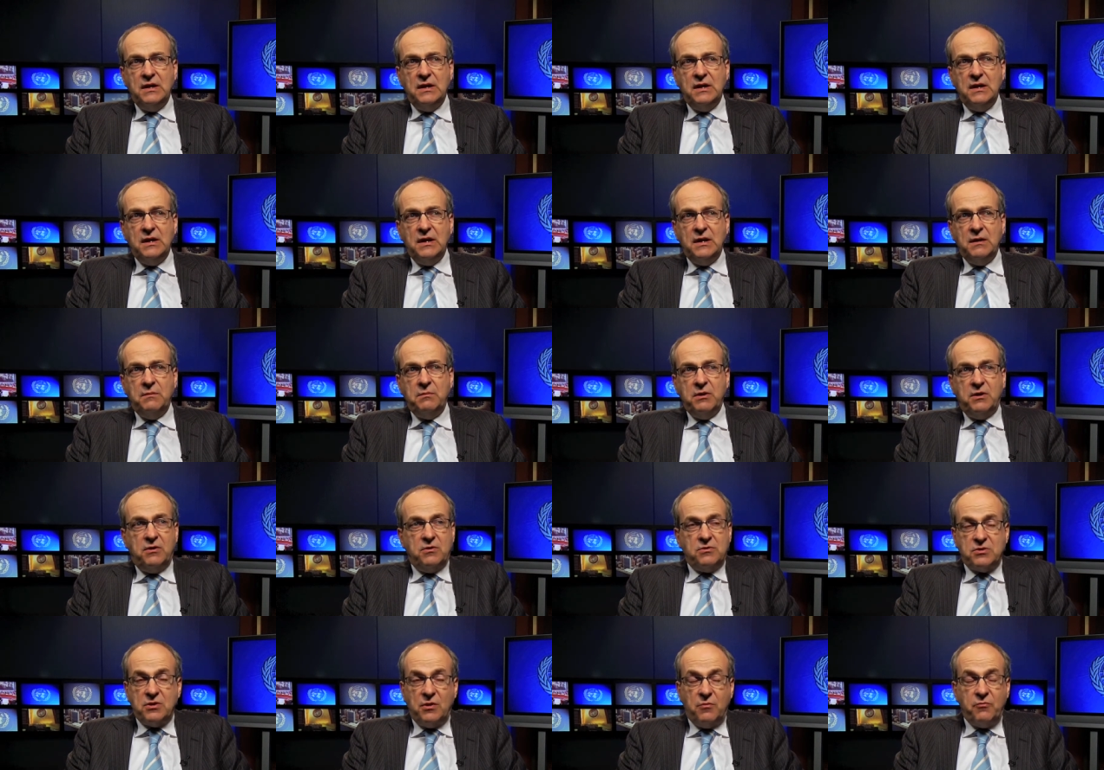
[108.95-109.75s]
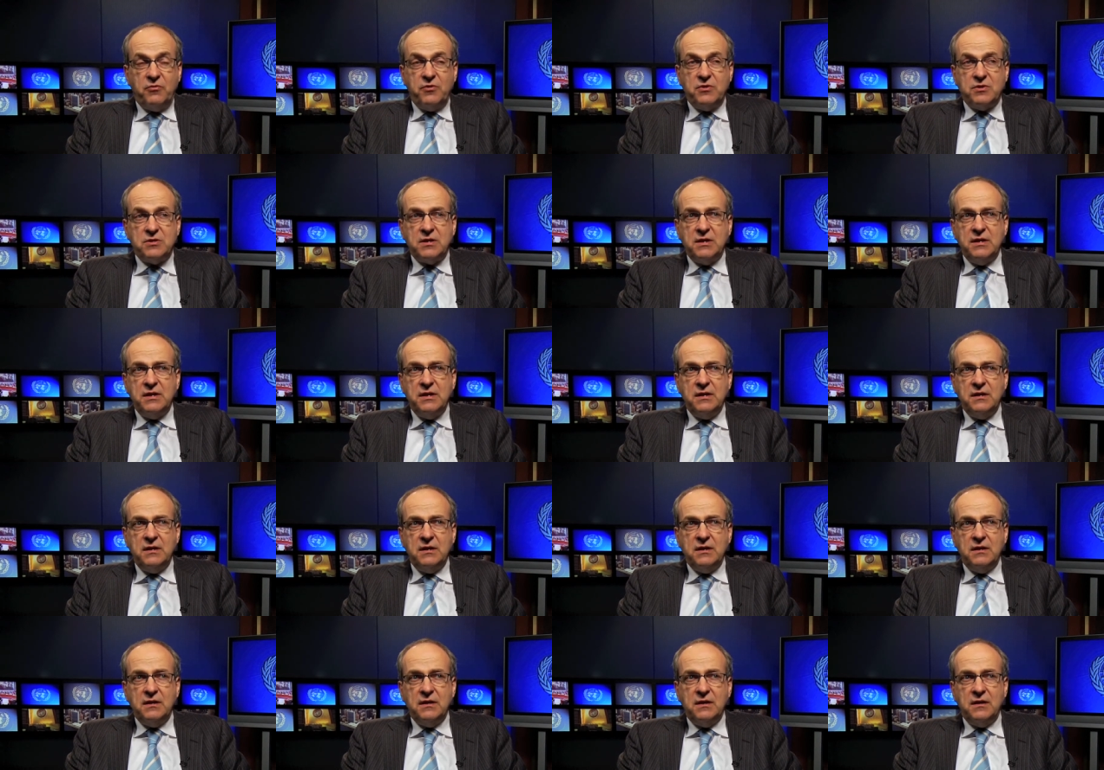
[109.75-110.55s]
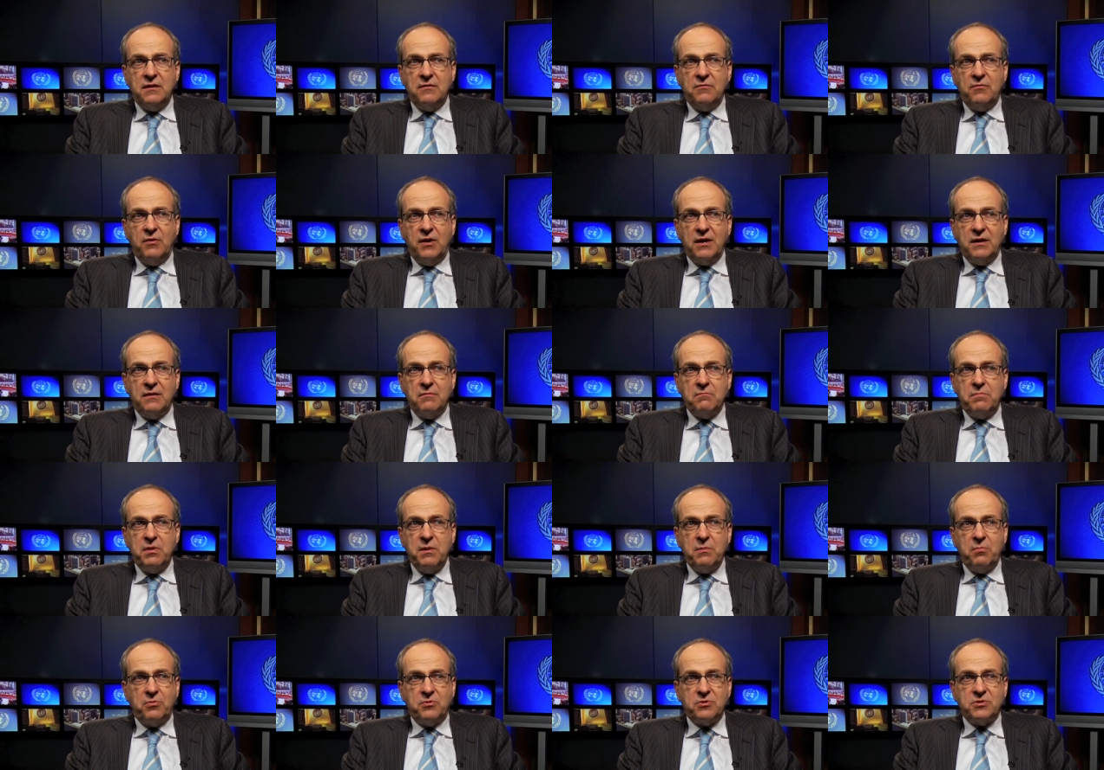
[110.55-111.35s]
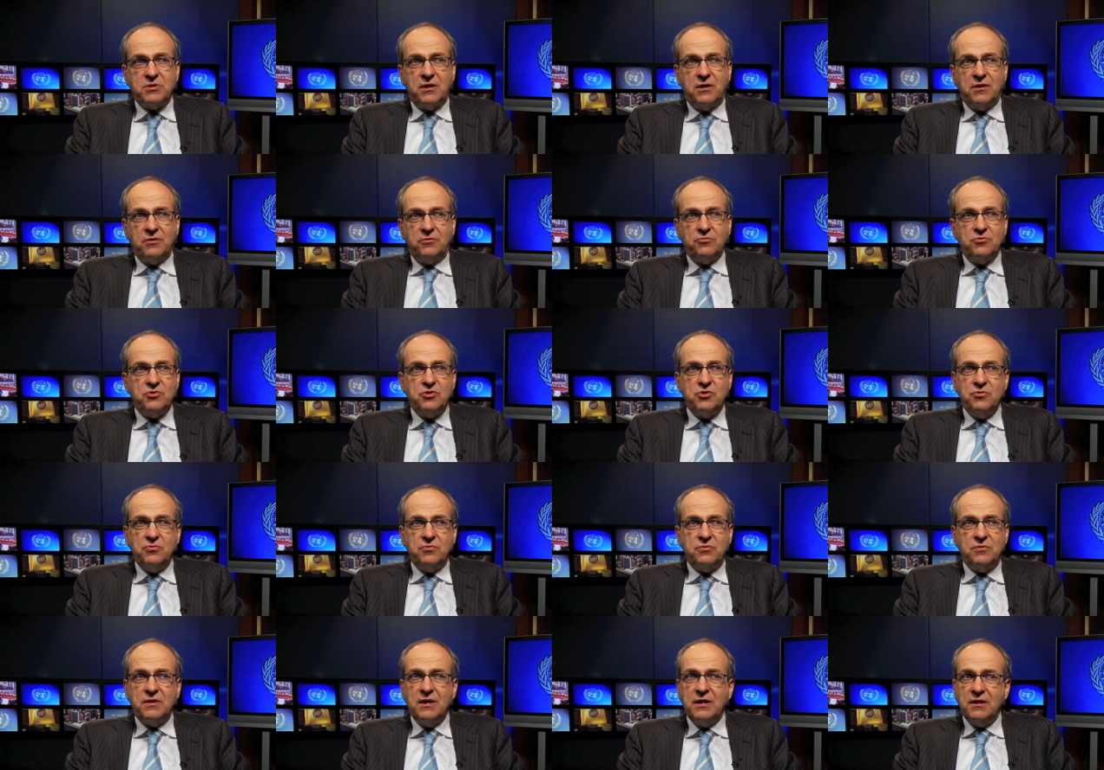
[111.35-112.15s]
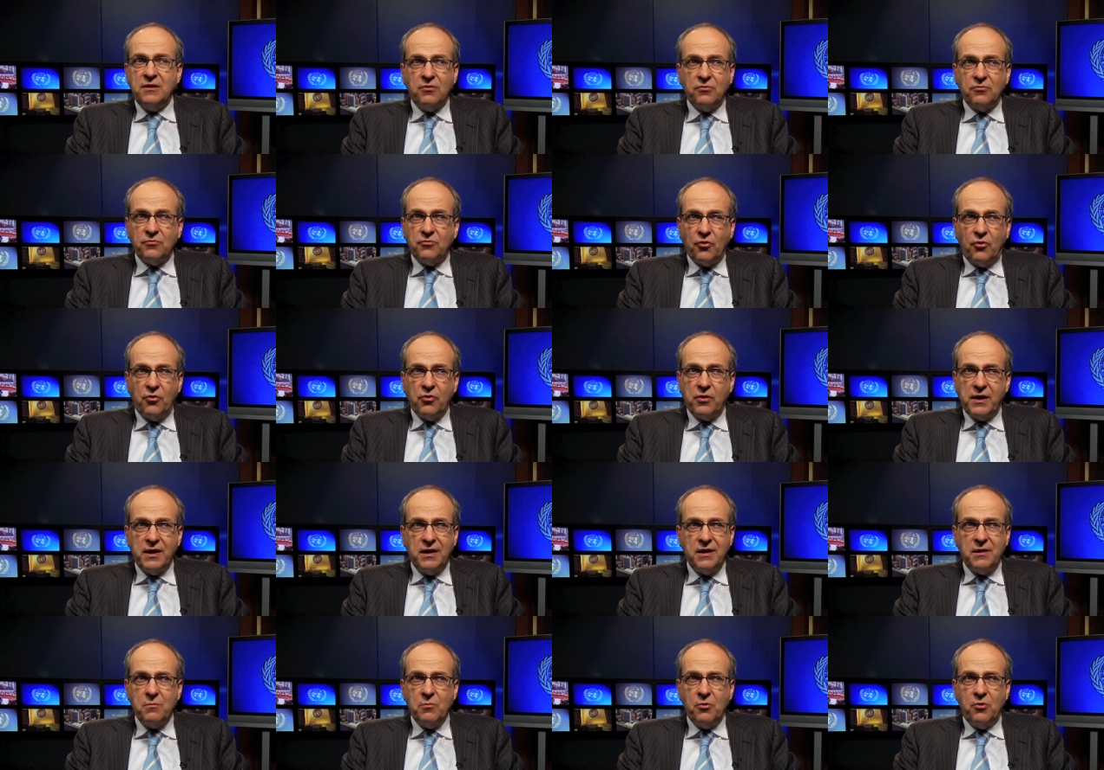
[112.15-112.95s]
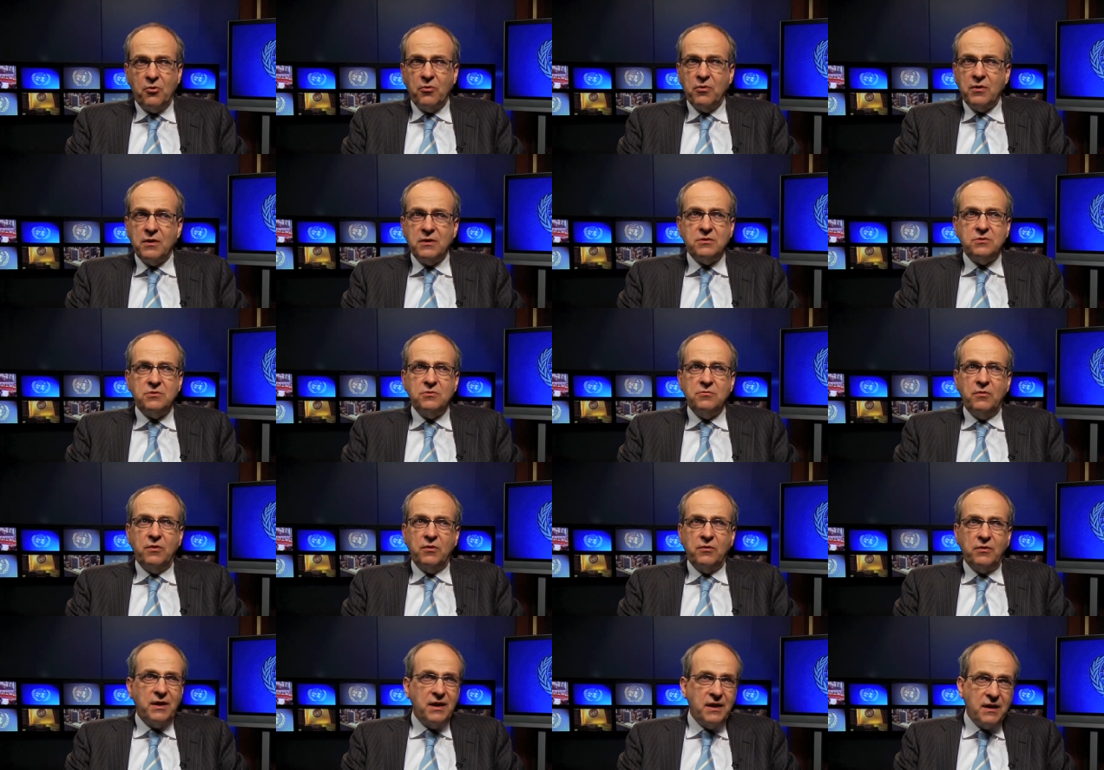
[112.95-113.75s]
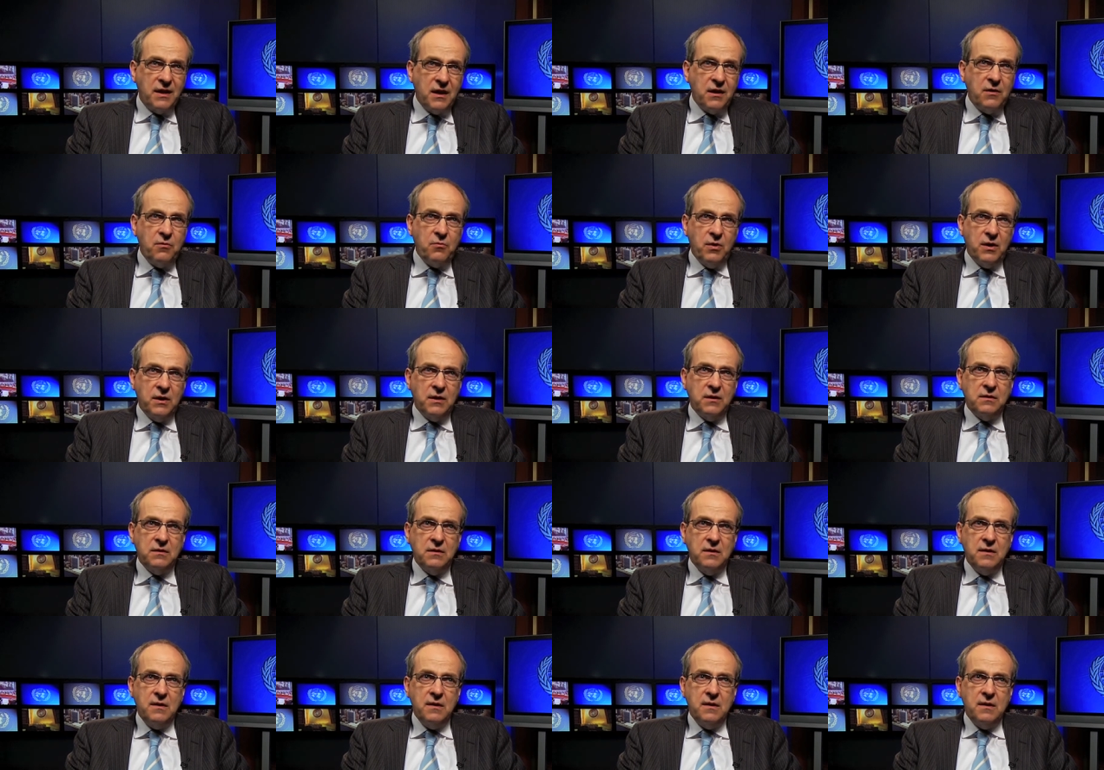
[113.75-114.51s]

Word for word: Uh, because obviously, uh, when people start to shoot, they don't talk anymore and you won't get anywhere.